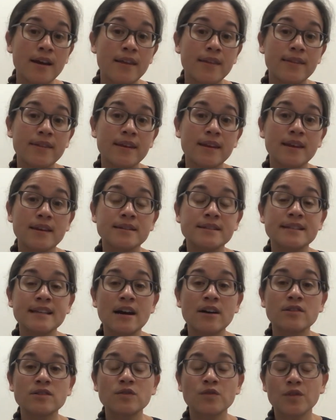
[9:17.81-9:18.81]
the
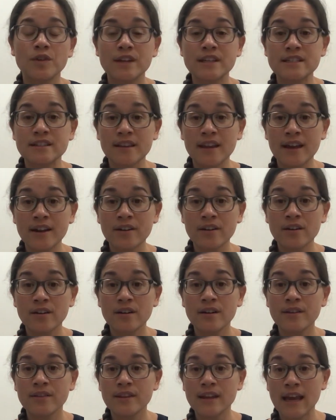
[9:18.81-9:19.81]
sounds for each letter
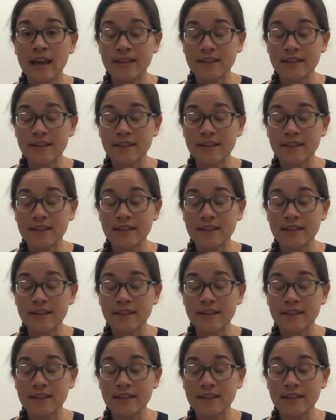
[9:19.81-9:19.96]
and